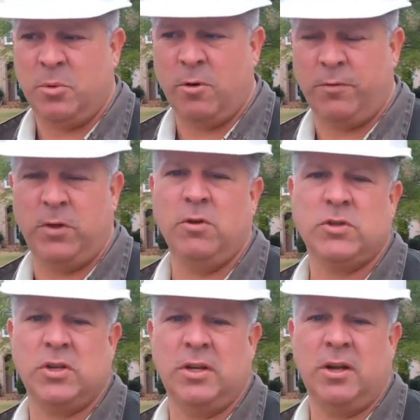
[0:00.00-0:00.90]

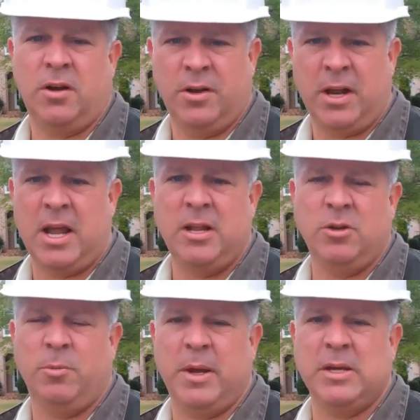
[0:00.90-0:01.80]
profusely on an
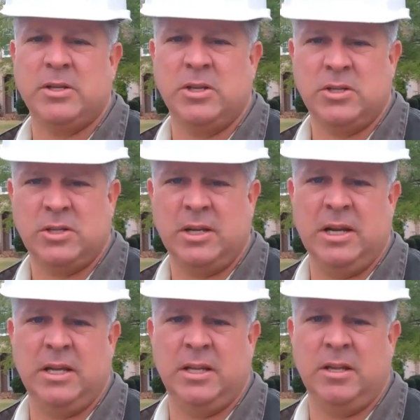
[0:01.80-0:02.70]
annual basis
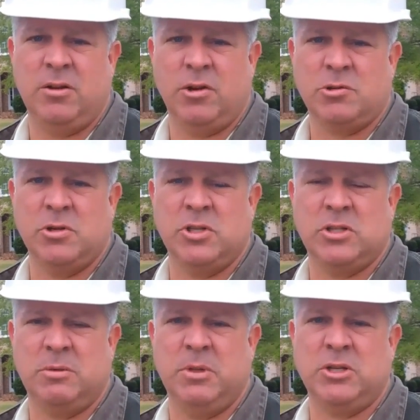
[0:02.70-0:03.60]
in the nurseries. And
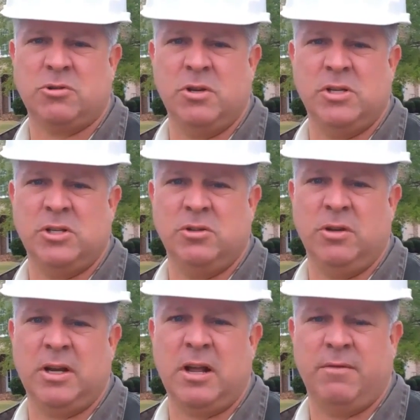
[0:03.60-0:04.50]
some of these trees that you
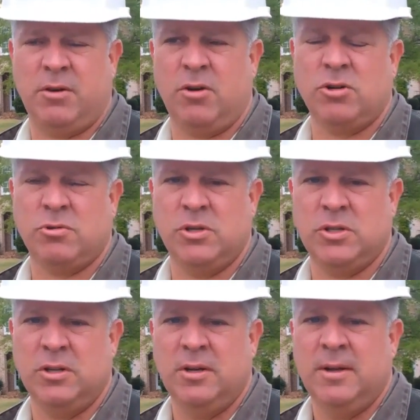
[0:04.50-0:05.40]
get out of the
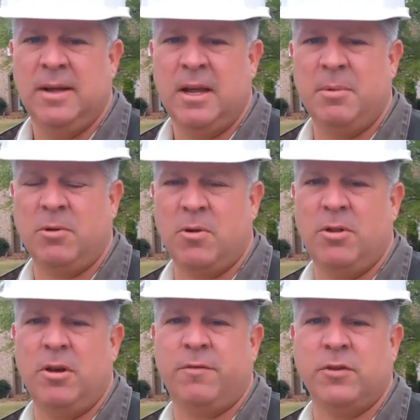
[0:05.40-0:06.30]
nurseries have been
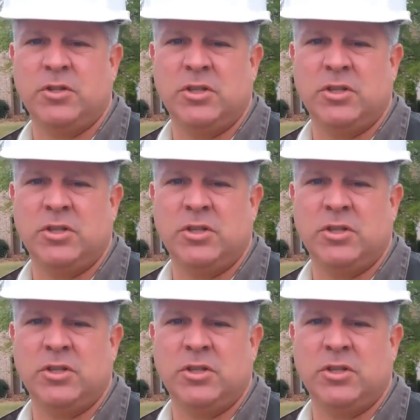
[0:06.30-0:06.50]
grown there for